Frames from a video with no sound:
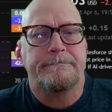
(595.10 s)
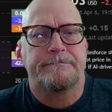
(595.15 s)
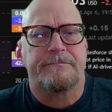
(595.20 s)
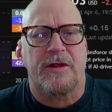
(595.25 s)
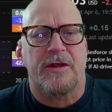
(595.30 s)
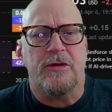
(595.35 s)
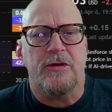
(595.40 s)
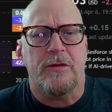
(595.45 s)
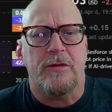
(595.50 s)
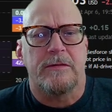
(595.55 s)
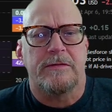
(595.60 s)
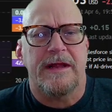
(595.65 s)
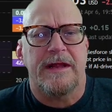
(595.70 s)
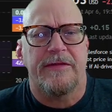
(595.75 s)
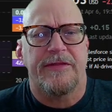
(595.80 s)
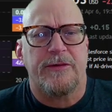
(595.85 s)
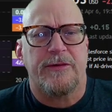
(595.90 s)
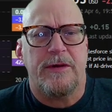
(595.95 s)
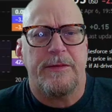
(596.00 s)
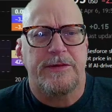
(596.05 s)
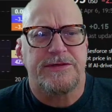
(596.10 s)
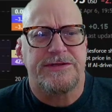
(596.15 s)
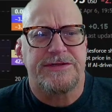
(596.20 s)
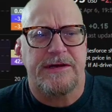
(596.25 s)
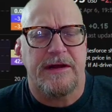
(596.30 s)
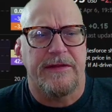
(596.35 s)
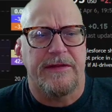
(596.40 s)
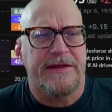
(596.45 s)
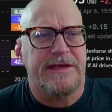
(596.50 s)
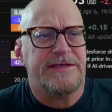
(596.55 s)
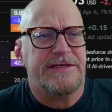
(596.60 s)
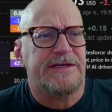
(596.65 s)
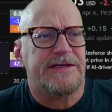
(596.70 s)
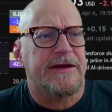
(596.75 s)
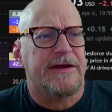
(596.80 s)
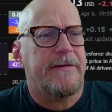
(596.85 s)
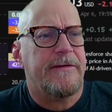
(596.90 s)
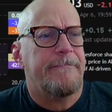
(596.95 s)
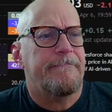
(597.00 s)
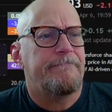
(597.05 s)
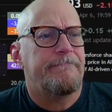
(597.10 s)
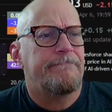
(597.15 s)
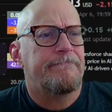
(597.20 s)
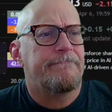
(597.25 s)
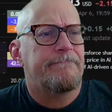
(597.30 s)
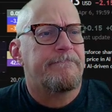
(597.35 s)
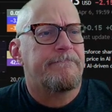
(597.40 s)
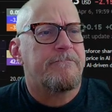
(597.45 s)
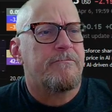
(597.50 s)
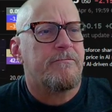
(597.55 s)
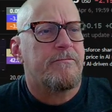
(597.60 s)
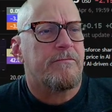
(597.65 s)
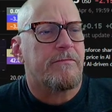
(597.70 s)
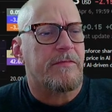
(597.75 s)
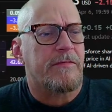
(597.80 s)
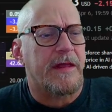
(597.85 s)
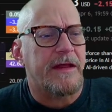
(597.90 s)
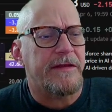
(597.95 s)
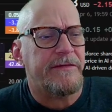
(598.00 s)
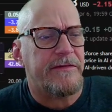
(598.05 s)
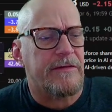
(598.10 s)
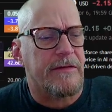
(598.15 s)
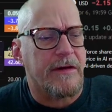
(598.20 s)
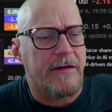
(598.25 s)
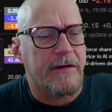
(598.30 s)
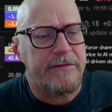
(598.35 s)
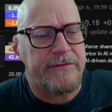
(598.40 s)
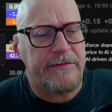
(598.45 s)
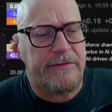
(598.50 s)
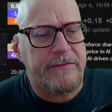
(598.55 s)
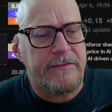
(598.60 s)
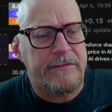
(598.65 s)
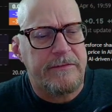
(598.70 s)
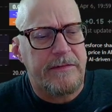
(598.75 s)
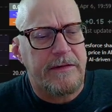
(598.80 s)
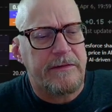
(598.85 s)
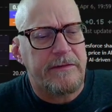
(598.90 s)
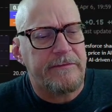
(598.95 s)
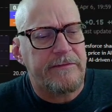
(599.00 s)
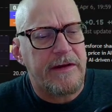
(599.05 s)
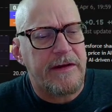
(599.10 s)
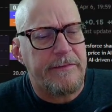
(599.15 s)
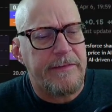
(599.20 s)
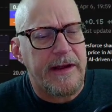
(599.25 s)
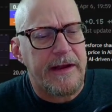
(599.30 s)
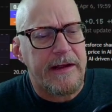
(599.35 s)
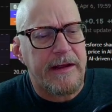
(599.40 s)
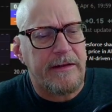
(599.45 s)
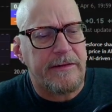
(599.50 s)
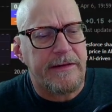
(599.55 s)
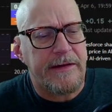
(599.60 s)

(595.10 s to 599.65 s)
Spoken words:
Oh, down 30% on this year. That's gross. Come back out to